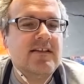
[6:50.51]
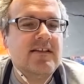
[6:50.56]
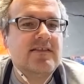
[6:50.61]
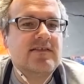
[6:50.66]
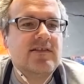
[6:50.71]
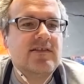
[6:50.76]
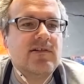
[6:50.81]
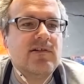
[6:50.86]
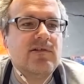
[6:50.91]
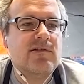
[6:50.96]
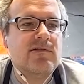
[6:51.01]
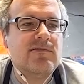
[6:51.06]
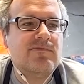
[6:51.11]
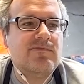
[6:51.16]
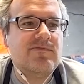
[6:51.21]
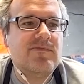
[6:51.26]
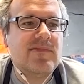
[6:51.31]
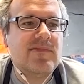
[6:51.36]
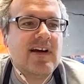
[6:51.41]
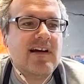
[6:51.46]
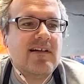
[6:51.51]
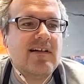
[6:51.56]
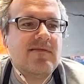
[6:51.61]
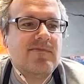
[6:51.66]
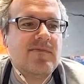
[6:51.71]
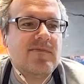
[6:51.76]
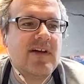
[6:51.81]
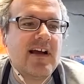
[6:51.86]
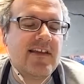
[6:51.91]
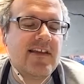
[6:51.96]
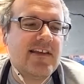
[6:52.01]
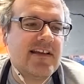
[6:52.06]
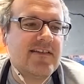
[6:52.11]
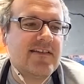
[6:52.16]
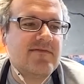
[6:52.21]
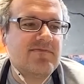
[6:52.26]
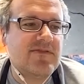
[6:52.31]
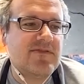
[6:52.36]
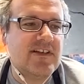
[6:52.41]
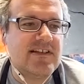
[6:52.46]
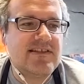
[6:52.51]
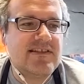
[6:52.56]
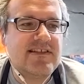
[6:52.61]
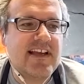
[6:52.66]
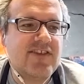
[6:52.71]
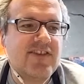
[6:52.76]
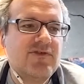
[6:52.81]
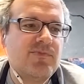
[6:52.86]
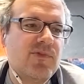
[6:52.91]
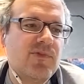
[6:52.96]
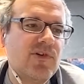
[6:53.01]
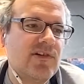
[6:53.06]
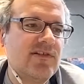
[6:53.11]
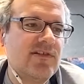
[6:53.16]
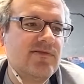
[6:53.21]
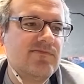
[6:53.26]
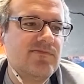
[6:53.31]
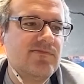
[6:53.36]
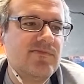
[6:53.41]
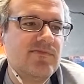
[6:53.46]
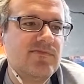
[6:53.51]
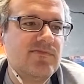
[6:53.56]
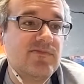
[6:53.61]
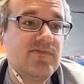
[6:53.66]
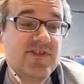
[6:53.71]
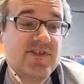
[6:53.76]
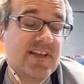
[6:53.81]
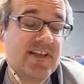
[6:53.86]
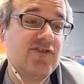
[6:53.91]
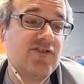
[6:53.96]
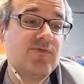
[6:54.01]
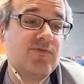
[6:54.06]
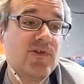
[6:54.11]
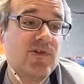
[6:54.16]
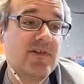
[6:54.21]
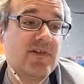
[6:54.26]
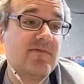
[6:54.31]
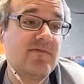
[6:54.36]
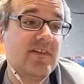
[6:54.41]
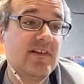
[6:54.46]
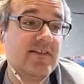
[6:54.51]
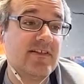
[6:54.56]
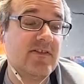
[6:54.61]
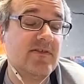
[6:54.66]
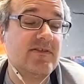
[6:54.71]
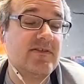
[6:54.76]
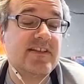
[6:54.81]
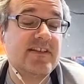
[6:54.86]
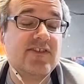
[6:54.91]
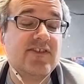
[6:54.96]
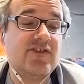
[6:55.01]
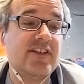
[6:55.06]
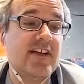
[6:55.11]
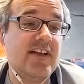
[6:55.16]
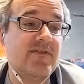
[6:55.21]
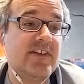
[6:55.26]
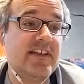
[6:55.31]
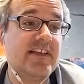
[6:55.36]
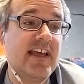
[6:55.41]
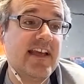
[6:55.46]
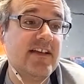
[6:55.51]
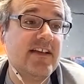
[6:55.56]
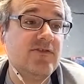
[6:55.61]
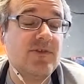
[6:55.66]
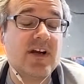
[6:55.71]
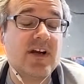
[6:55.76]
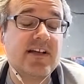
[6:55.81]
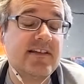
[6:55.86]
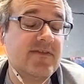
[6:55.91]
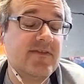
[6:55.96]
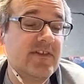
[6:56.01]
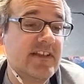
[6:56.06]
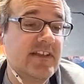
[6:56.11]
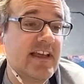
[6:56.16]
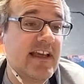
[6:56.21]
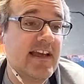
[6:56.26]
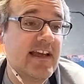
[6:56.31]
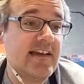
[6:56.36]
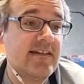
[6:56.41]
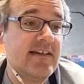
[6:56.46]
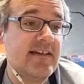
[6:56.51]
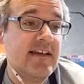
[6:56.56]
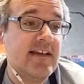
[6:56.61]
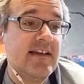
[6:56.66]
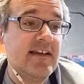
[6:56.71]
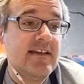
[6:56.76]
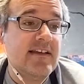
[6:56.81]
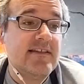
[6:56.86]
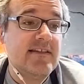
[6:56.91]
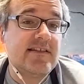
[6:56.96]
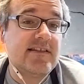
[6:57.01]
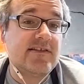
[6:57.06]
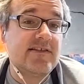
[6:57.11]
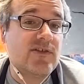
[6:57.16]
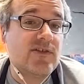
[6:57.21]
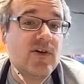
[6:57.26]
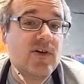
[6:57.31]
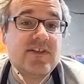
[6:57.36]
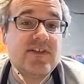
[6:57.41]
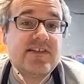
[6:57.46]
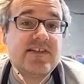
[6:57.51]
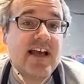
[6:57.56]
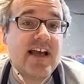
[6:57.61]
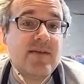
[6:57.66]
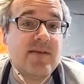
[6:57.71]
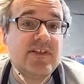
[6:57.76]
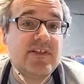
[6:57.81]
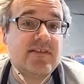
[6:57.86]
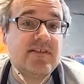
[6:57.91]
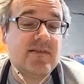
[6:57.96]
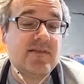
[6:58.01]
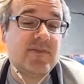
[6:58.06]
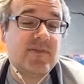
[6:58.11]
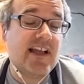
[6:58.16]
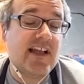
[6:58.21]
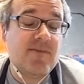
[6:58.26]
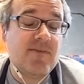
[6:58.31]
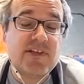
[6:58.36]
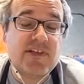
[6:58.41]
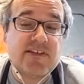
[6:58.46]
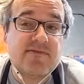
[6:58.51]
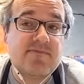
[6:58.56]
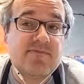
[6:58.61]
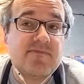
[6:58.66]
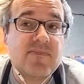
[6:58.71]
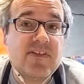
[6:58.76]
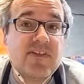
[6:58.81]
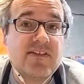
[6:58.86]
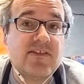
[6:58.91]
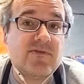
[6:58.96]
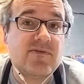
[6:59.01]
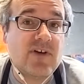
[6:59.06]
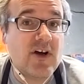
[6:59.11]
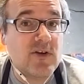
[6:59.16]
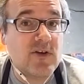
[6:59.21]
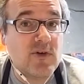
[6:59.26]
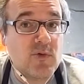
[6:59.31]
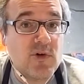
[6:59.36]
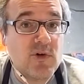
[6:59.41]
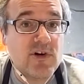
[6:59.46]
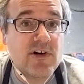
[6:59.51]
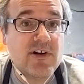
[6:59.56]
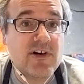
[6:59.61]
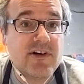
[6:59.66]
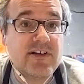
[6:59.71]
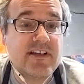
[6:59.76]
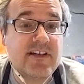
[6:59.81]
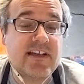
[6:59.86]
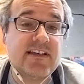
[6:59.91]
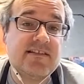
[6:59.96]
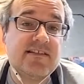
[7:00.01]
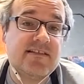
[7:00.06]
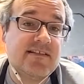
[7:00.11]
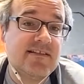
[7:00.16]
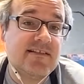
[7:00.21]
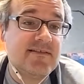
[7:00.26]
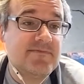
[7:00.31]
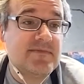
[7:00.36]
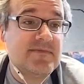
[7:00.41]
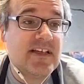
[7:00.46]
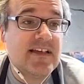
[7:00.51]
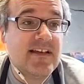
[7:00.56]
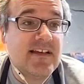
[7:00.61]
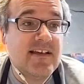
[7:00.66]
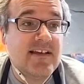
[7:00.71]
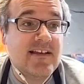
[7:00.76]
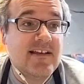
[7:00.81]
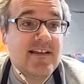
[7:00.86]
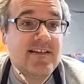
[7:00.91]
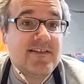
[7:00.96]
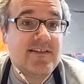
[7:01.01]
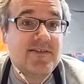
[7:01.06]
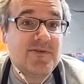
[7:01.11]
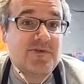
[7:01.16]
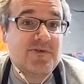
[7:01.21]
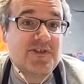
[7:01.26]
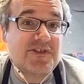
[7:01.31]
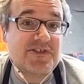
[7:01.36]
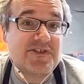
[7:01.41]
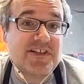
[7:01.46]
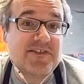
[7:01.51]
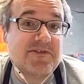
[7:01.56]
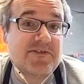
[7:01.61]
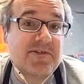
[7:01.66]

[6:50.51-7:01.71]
so I think the sketchbook, sketchbook, uh, you know, sketching every day, drawing every day since COVID's happened. I mean, I've been, you know, all the work and, you know, just sitting